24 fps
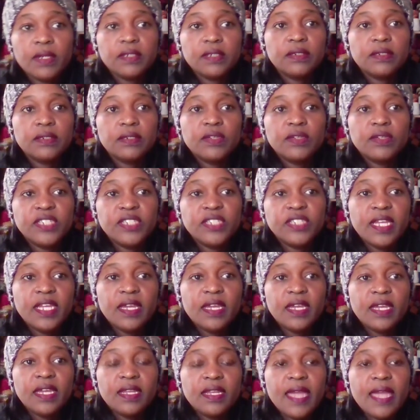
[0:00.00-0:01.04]

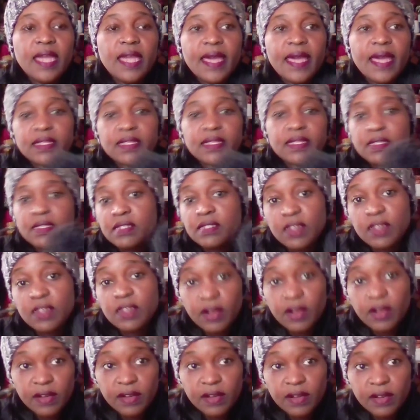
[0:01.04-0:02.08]
crocheted hats and
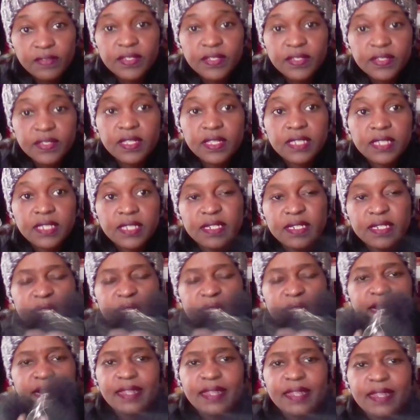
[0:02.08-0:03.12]
scarves and things like
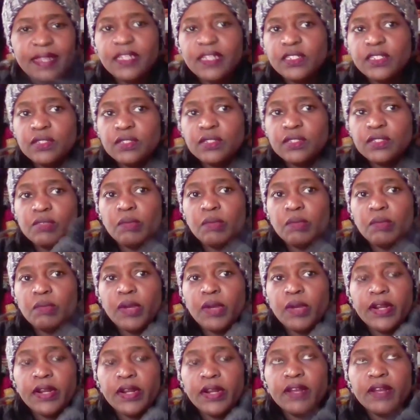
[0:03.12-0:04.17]
that, and I think she used to be
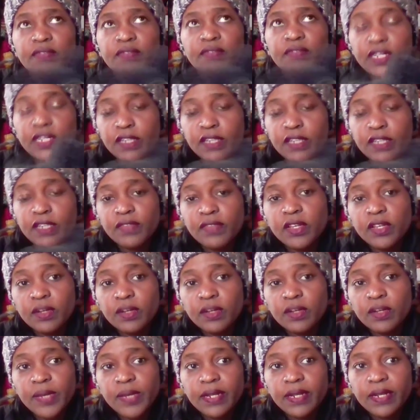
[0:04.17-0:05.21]
part of Fresh Off the Hook
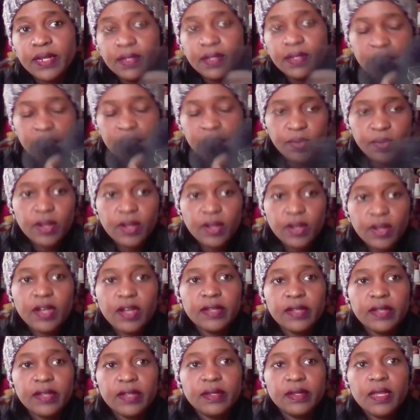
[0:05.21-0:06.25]
when they were
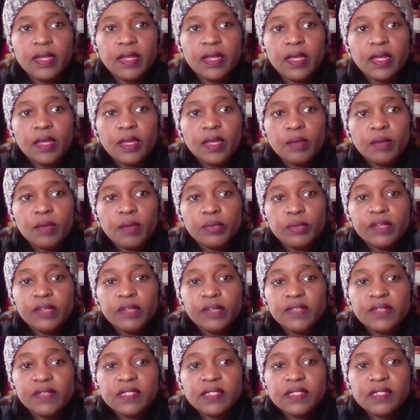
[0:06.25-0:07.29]
on
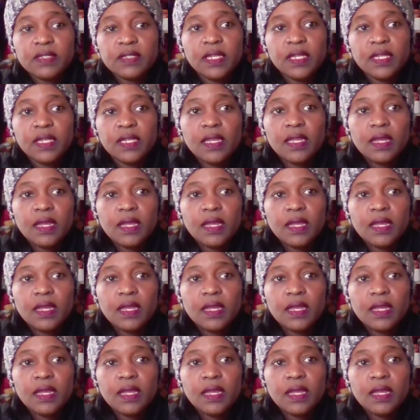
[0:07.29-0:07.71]
previously.